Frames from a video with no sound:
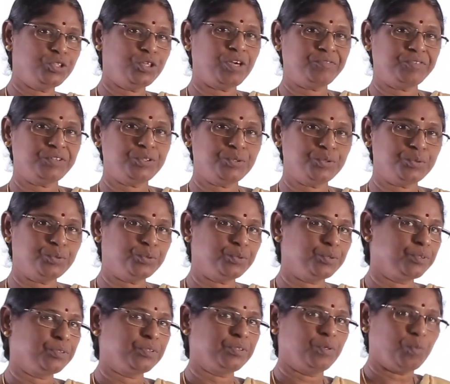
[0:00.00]
you have to do?
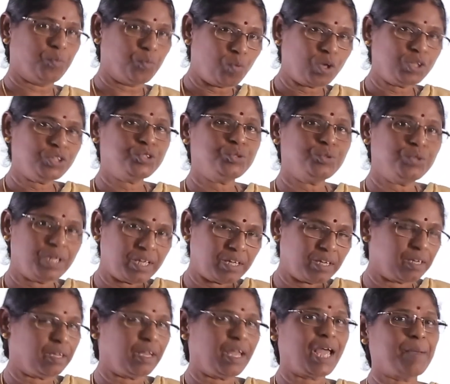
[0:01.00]
What should
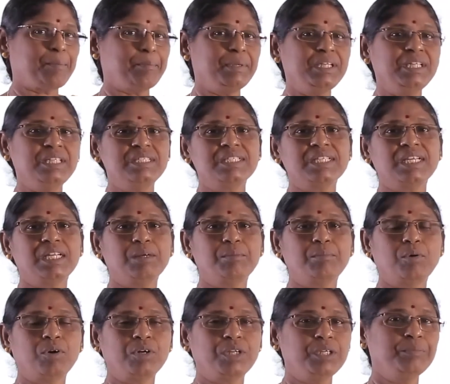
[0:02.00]
happen inside our
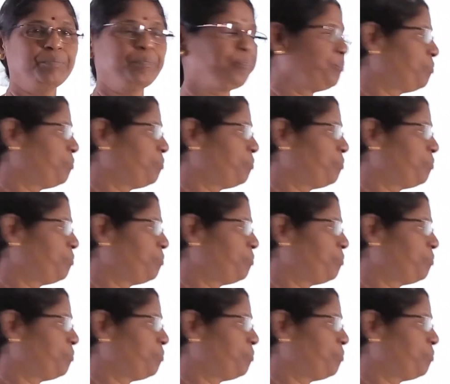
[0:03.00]
body?